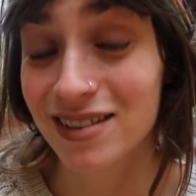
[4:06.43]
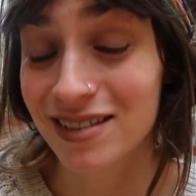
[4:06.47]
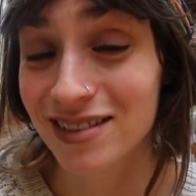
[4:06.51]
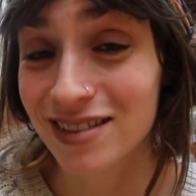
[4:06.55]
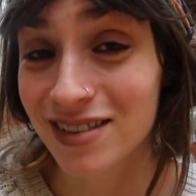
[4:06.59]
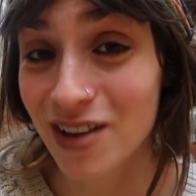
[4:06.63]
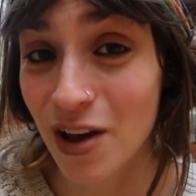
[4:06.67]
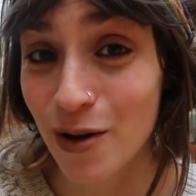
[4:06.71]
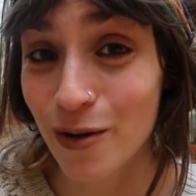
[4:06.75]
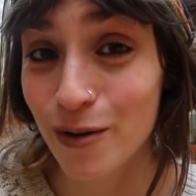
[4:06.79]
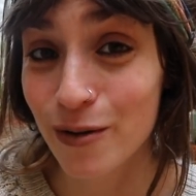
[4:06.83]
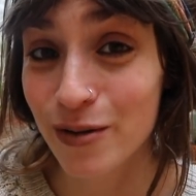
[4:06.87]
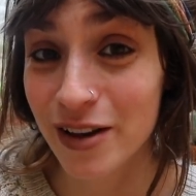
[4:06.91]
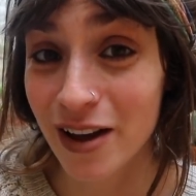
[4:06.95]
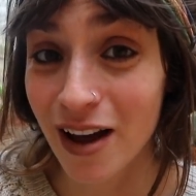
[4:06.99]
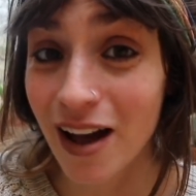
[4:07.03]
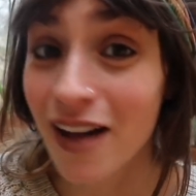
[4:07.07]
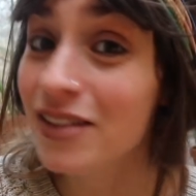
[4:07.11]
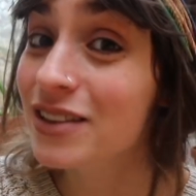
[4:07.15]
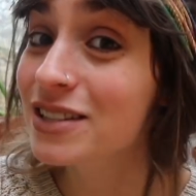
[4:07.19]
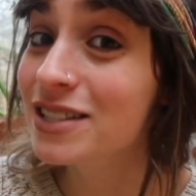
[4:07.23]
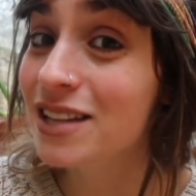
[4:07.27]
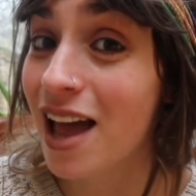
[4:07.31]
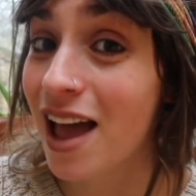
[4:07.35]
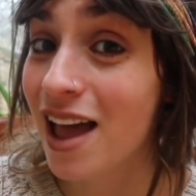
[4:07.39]
So the
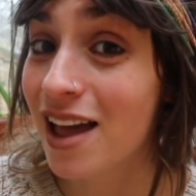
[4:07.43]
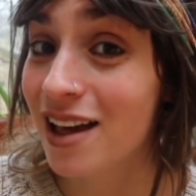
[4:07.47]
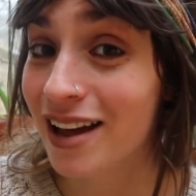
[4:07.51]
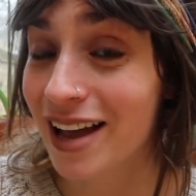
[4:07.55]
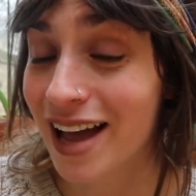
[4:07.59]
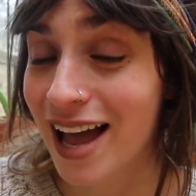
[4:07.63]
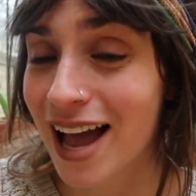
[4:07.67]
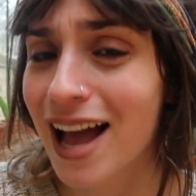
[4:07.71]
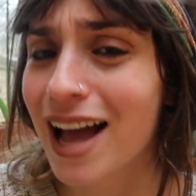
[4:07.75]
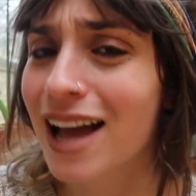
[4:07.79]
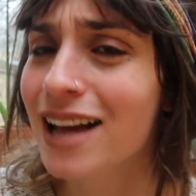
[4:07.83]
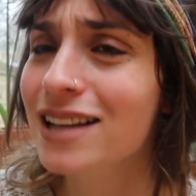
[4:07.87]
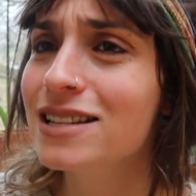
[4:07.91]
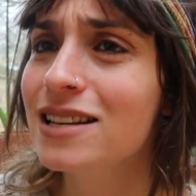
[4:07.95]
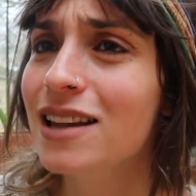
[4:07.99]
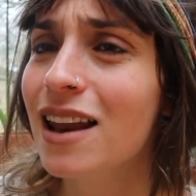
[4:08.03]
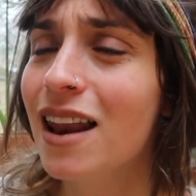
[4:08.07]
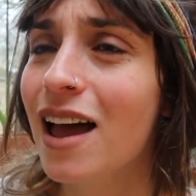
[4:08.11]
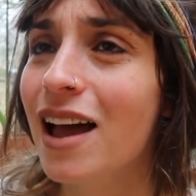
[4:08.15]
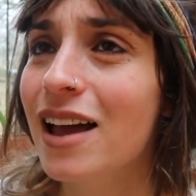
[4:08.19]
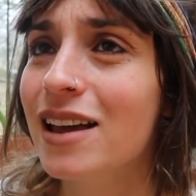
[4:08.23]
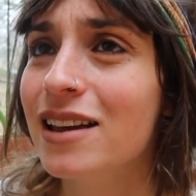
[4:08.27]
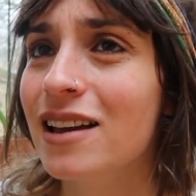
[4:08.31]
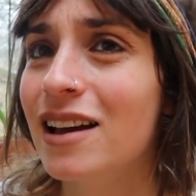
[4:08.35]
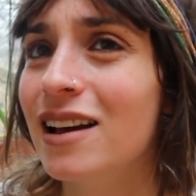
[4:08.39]
other day I had
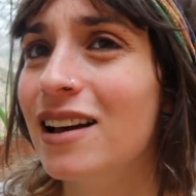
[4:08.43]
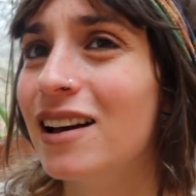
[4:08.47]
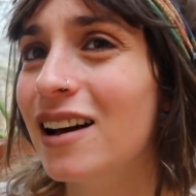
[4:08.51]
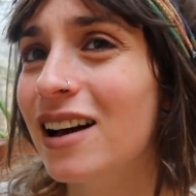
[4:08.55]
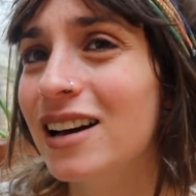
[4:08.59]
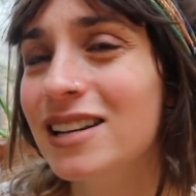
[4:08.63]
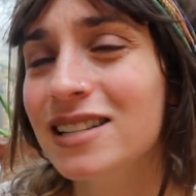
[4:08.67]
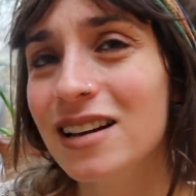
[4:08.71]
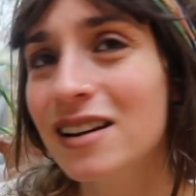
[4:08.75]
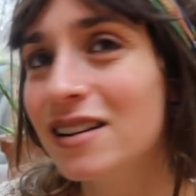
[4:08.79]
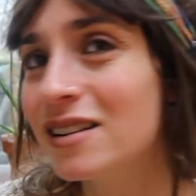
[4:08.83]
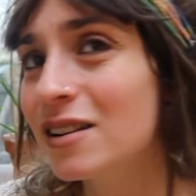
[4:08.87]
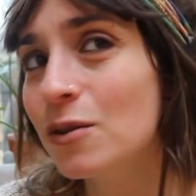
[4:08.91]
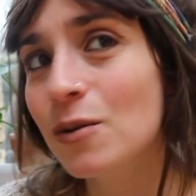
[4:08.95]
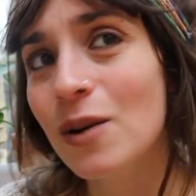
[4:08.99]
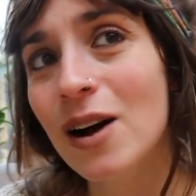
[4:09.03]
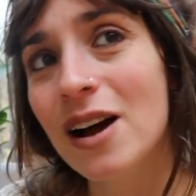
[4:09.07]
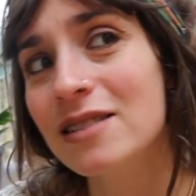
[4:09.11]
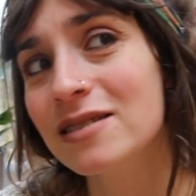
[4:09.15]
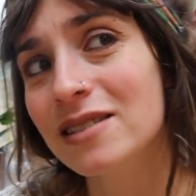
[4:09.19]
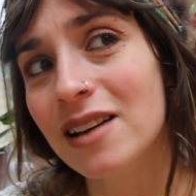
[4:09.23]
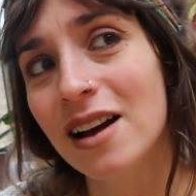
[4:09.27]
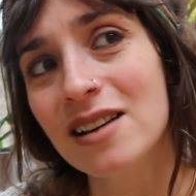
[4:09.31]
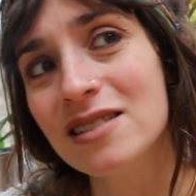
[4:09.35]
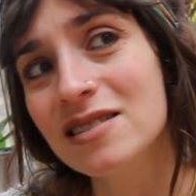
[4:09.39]
like, I don't know why, I
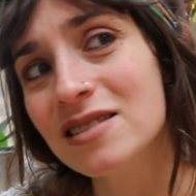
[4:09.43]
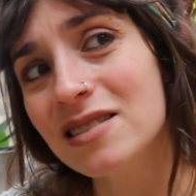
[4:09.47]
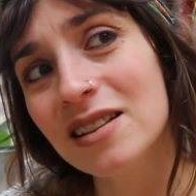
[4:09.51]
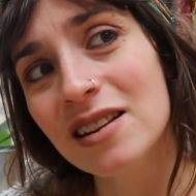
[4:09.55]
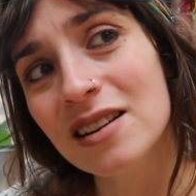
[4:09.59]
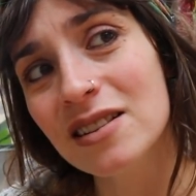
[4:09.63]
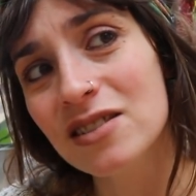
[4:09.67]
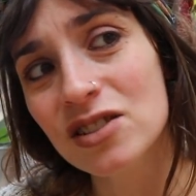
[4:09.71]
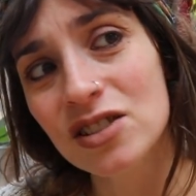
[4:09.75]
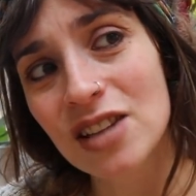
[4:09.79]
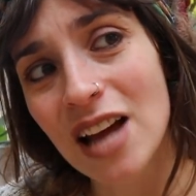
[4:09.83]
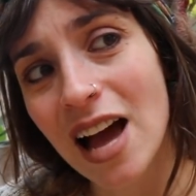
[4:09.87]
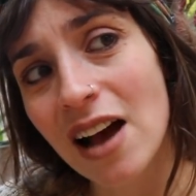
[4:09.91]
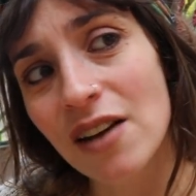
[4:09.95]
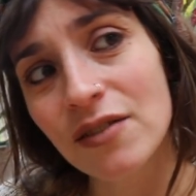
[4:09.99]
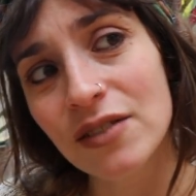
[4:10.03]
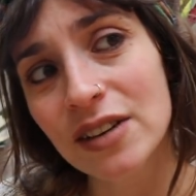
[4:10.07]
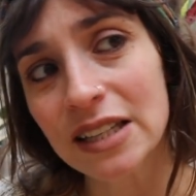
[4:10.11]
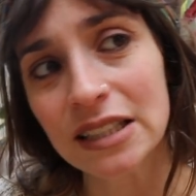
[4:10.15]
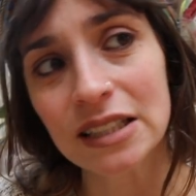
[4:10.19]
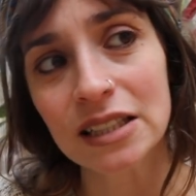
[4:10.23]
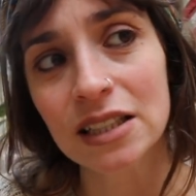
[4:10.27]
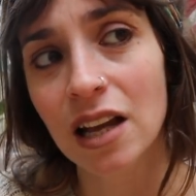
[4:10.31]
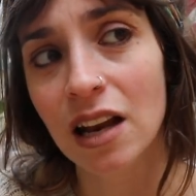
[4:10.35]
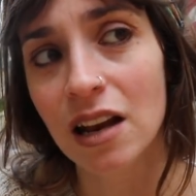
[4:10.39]
was like, I'm just gonna have a
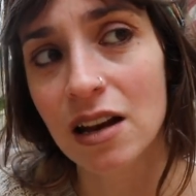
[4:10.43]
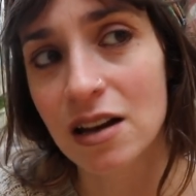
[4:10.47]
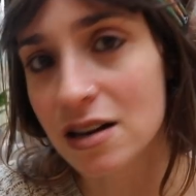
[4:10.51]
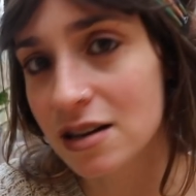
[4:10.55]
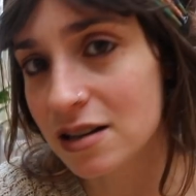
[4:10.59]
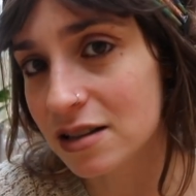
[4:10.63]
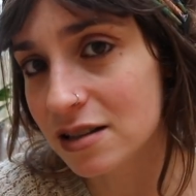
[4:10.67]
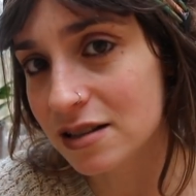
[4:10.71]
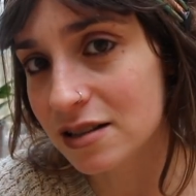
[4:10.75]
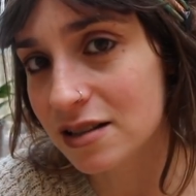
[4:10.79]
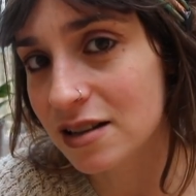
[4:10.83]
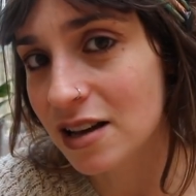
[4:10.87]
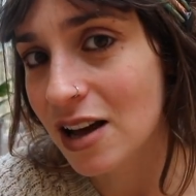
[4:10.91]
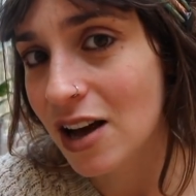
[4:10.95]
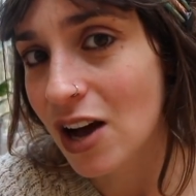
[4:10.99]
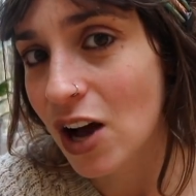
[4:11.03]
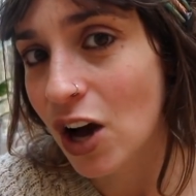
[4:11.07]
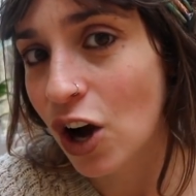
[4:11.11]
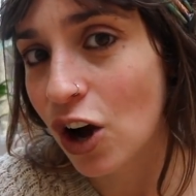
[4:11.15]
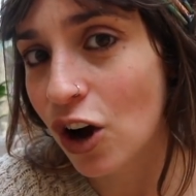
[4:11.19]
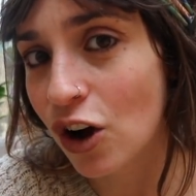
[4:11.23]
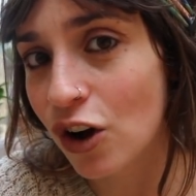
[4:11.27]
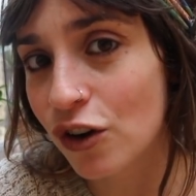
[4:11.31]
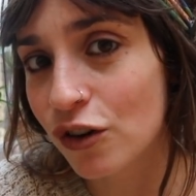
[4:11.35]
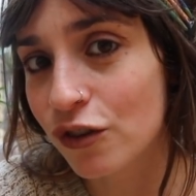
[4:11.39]
little glass
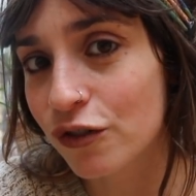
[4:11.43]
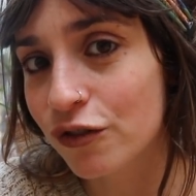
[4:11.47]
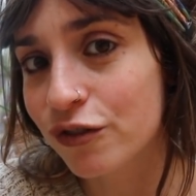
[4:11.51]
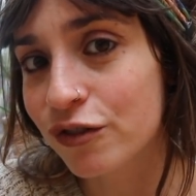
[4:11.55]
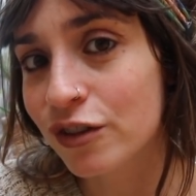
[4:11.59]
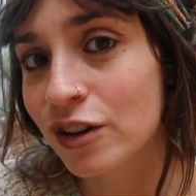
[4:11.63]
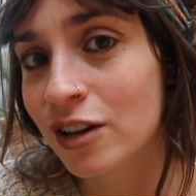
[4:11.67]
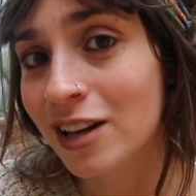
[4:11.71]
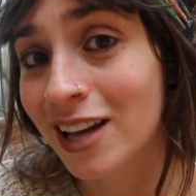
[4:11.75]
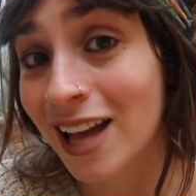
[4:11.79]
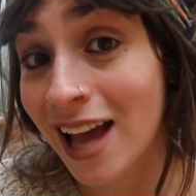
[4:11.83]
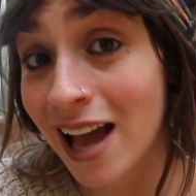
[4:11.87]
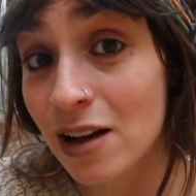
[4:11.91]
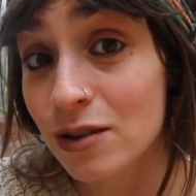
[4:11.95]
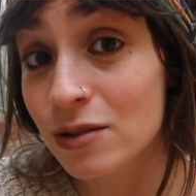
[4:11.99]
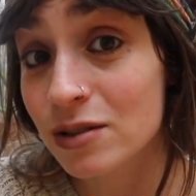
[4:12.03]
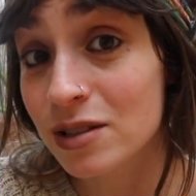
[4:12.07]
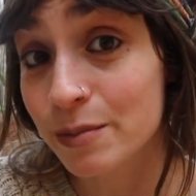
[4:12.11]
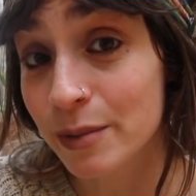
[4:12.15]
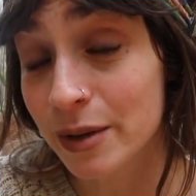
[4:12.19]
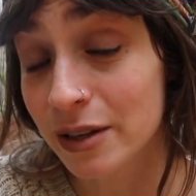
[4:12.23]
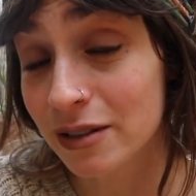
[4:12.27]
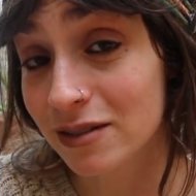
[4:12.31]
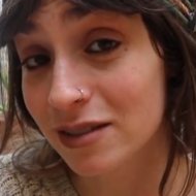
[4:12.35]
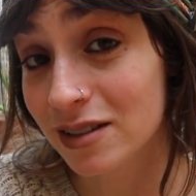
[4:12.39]
of
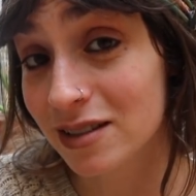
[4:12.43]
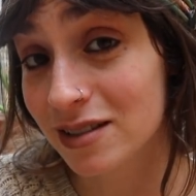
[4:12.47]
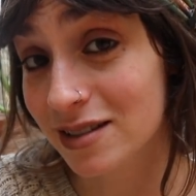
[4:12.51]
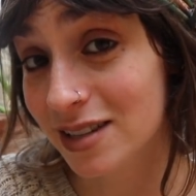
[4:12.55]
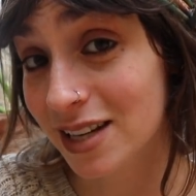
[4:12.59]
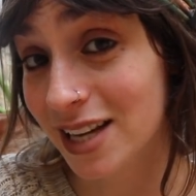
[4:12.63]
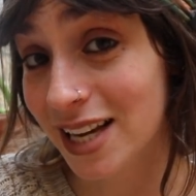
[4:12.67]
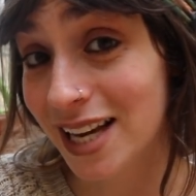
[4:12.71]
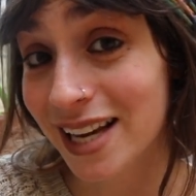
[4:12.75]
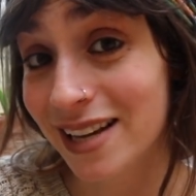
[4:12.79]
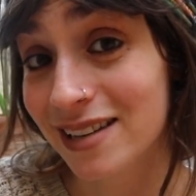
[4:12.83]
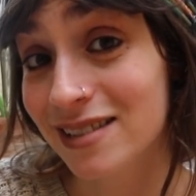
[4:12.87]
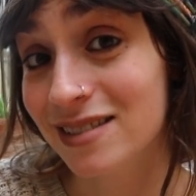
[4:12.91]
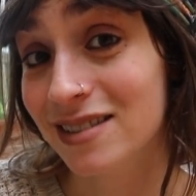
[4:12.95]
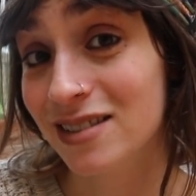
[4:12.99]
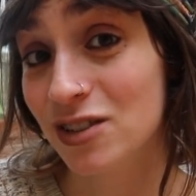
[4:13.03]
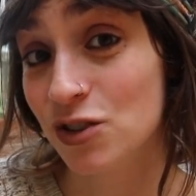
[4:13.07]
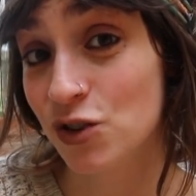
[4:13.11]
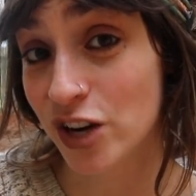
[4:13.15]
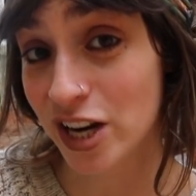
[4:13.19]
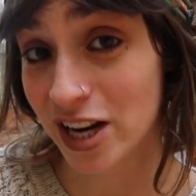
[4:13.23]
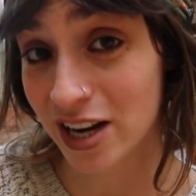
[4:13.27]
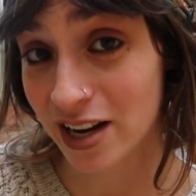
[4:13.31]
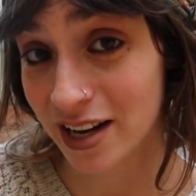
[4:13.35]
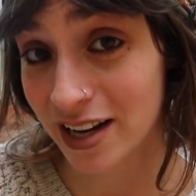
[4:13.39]
cow's milk because the kids
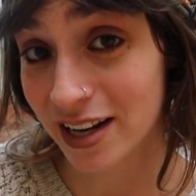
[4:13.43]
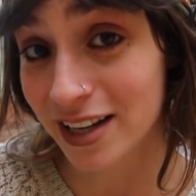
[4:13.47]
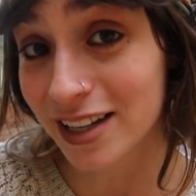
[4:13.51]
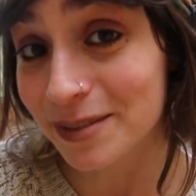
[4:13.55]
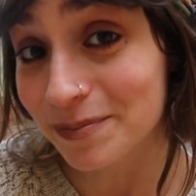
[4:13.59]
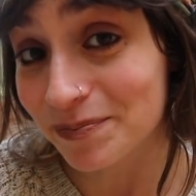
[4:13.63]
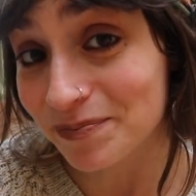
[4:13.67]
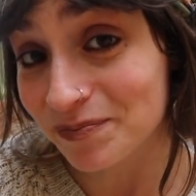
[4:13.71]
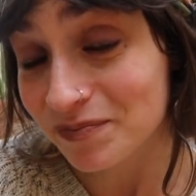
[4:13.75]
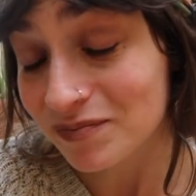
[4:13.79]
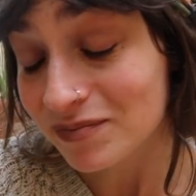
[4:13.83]
drink it.